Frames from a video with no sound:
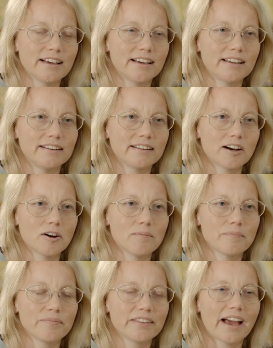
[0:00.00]
and
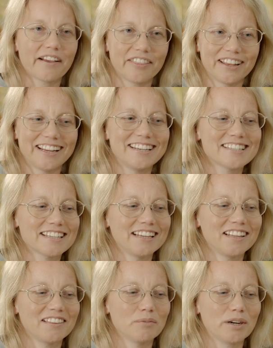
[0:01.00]
um, yeah, then I
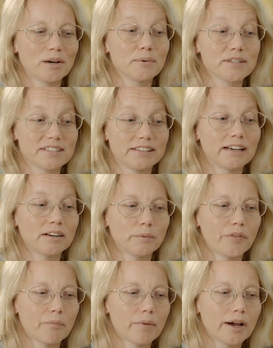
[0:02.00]
decided when I was done
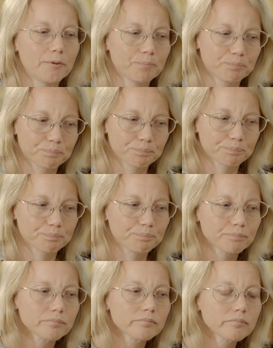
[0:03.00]
with my
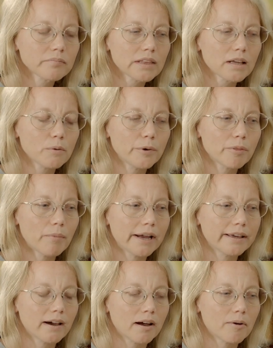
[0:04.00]
with
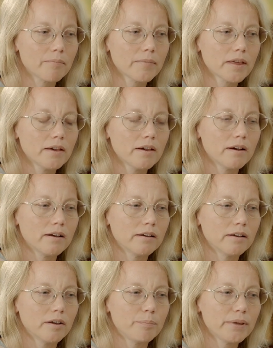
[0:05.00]
my um,
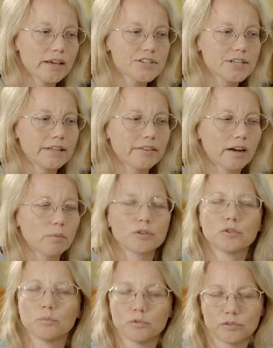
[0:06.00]
uh, PhD that I
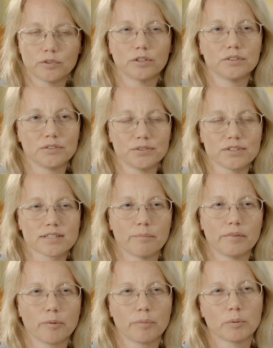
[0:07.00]
want to move on to
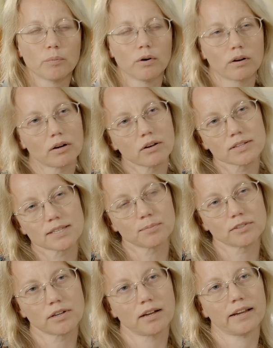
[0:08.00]
something a bit more
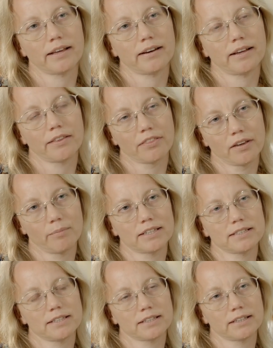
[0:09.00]
conceptual and, and
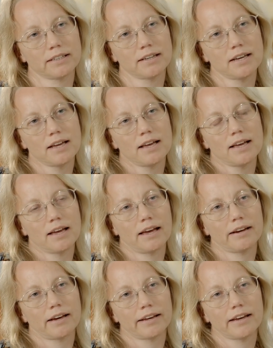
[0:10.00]
thematic. And,
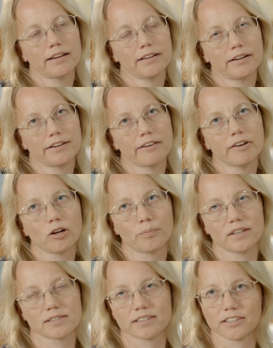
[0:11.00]
and I had
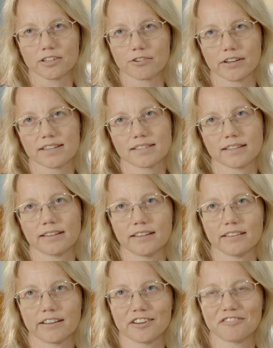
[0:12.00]
developed this interest
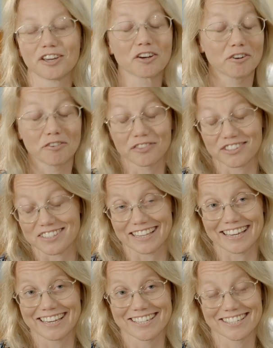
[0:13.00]
in the figure of the
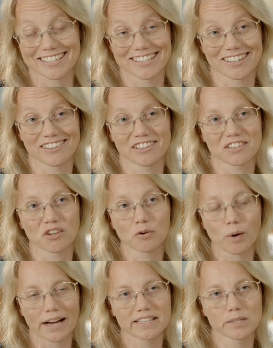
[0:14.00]
sage, so, so
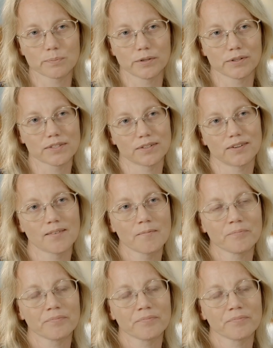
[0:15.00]
the wise person,